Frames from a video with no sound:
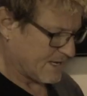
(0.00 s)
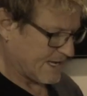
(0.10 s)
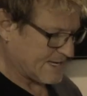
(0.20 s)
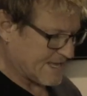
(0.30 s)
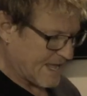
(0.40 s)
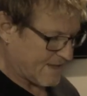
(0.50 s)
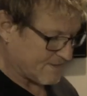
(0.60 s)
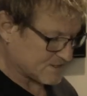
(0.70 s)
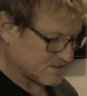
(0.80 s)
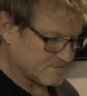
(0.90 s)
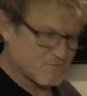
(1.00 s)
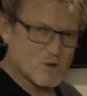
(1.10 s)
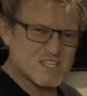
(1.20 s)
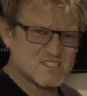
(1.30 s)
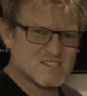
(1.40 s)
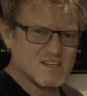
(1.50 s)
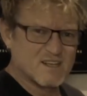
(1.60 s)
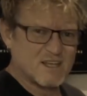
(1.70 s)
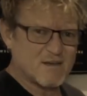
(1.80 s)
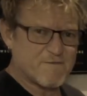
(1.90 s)
And again, this is voiced
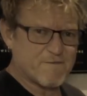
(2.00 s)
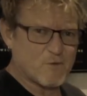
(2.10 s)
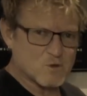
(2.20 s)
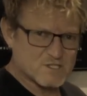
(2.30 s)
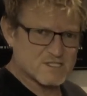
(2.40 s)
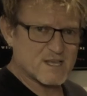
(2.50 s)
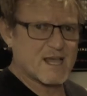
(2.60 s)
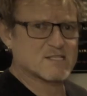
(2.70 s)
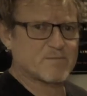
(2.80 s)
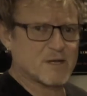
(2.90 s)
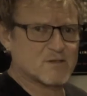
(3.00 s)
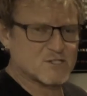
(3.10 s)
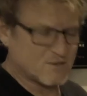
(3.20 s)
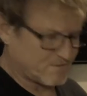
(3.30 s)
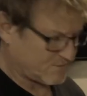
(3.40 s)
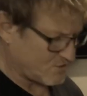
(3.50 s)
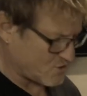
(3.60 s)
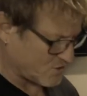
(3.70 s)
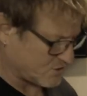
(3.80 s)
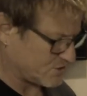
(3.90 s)
in fourths as opposed to
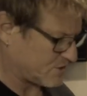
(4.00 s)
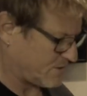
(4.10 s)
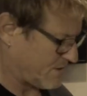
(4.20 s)
thirds.